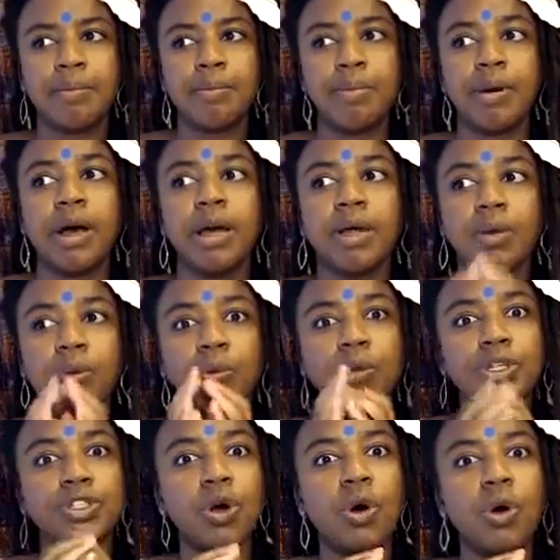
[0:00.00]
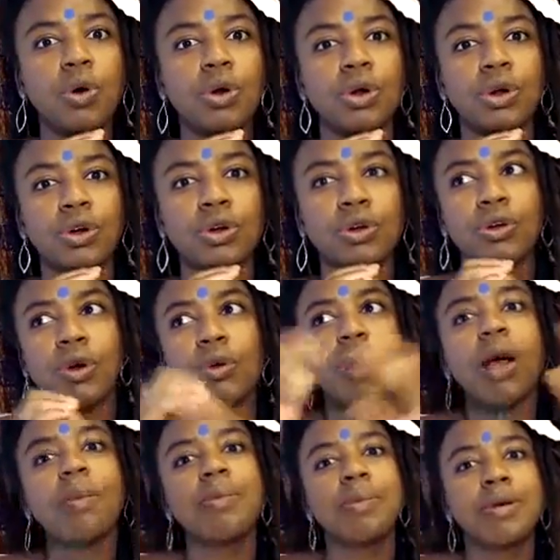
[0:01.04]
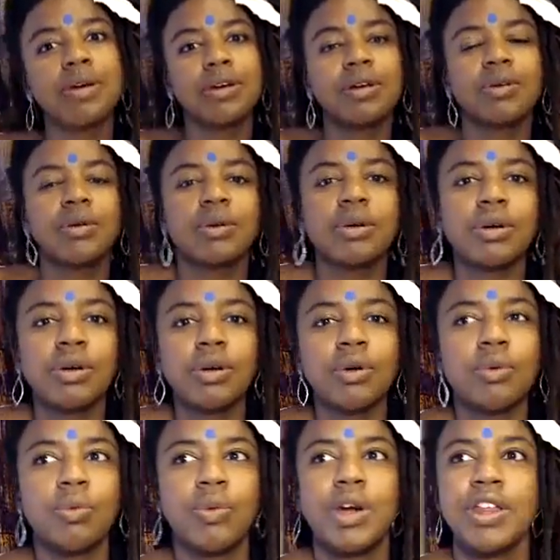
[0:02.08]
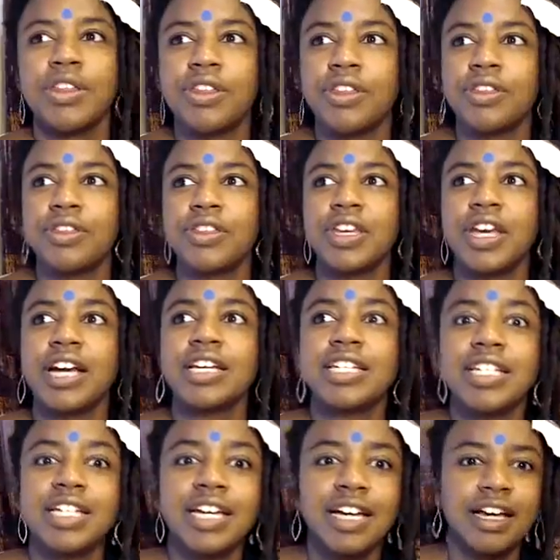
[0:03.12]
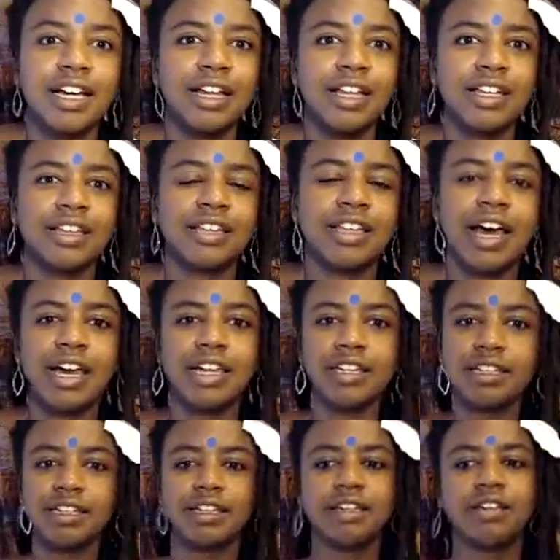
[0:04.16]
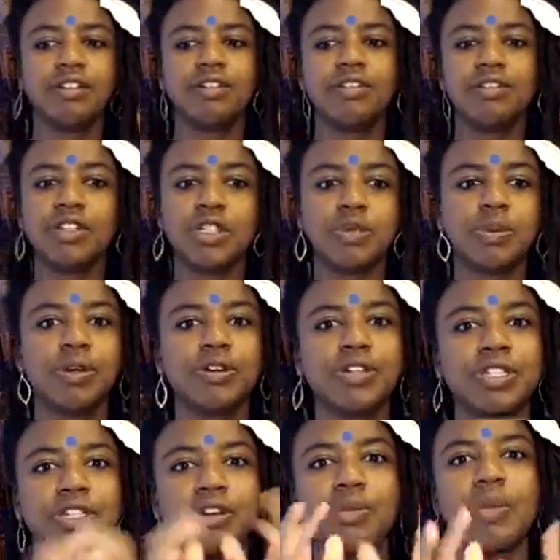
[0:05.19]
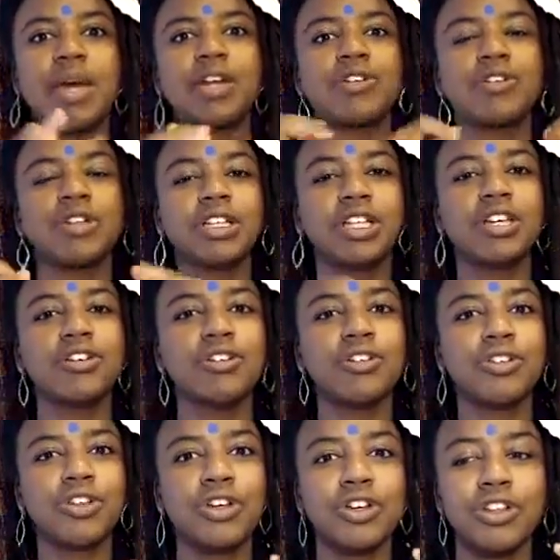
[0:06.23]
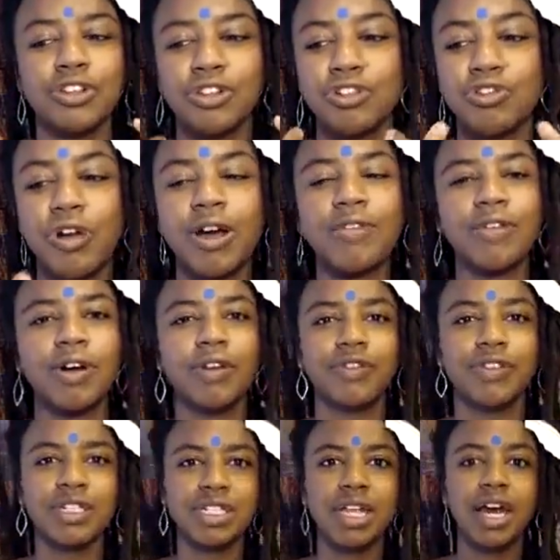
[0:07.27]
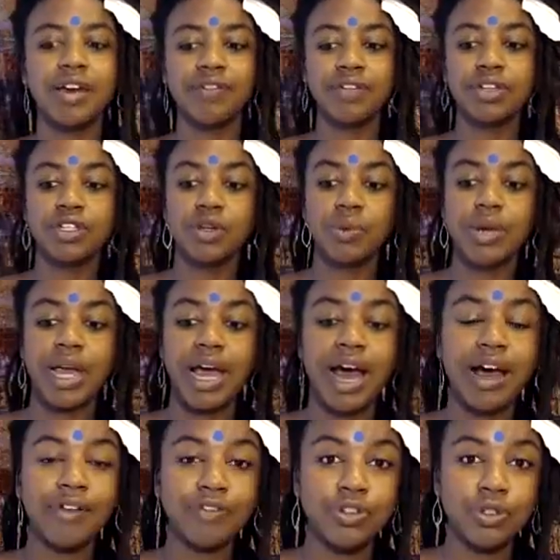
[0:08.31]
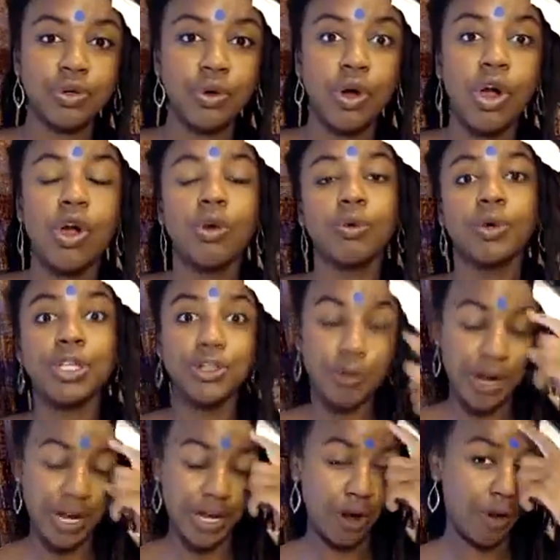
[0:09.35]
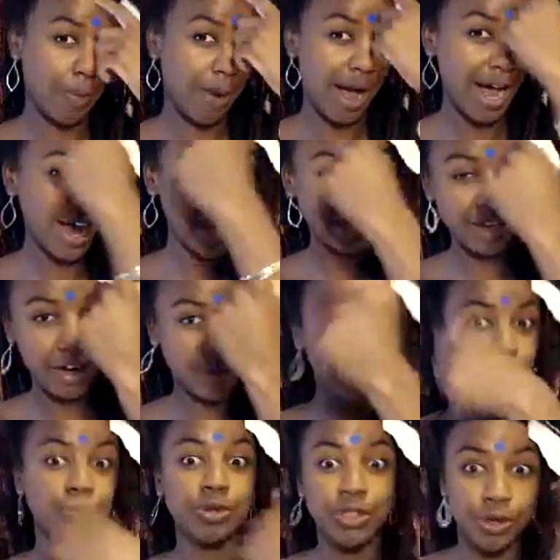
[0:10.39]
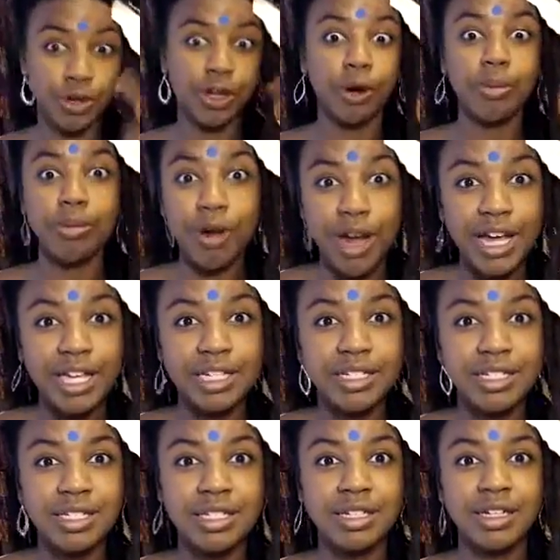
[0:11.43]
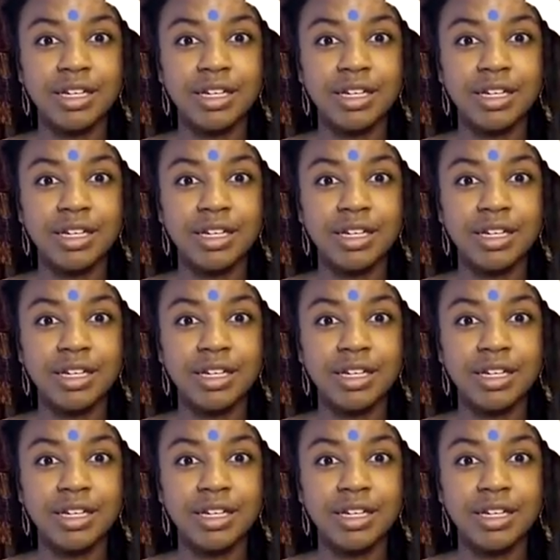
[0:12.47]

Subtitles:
But we don't grow up with the idea that the spirit is the commander, the leader, the driver of this life. And so we have to retrain our mind, or retrain our brains